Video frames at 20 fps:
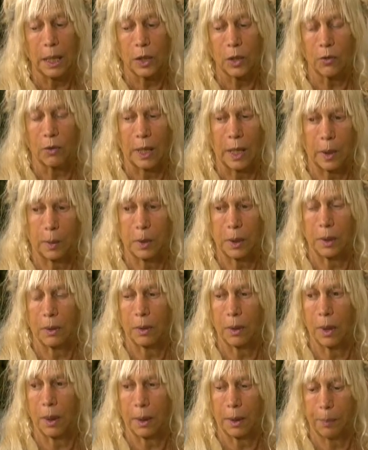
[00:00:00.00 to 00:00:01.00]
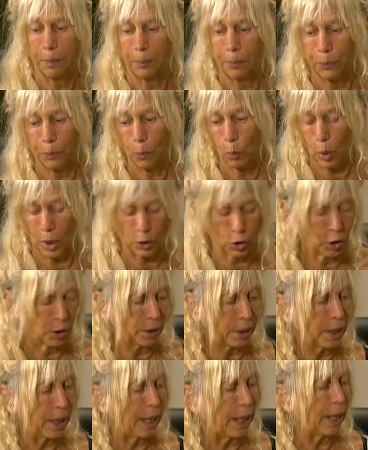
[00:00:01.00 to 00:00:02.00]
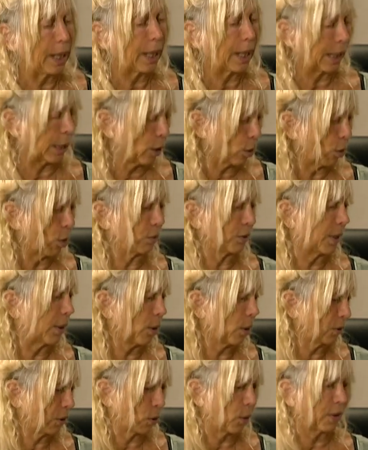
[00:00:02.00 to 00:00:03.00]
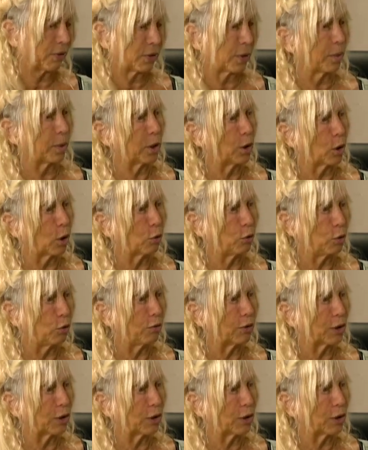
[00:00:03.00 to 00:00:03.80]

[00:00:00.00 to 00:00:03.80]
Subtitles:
developed in Russia. And I also have something called New